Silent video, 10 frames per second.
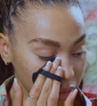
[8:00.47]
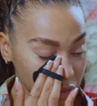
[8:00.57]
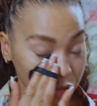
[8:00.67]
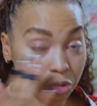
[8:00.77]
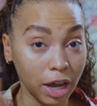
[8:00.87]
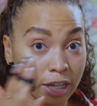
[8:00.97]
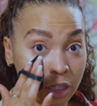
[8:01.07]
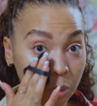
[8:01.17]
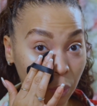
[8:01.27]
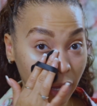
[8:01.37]
Do not
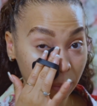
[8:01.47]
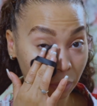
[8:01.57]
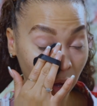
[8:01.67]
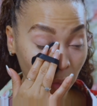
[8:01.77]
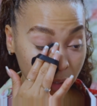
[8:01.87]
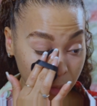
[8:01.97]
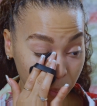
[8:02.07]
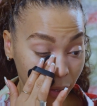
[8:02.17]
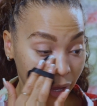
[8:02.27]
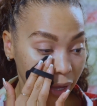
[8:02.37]
swipe, always
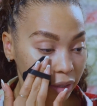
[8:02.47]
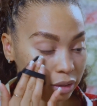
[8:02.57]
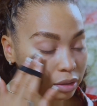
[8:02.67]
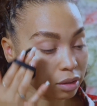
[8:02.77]
pat.